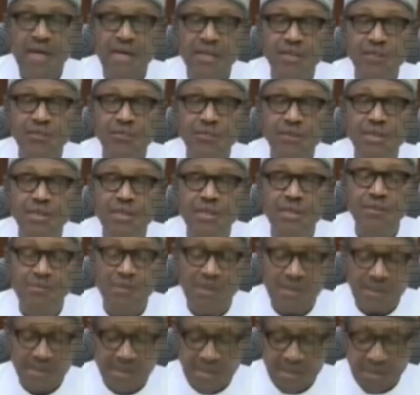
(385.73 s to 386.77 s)
and
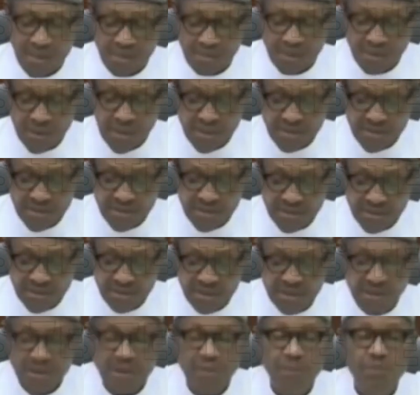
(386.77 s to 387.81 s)
medium enterprises.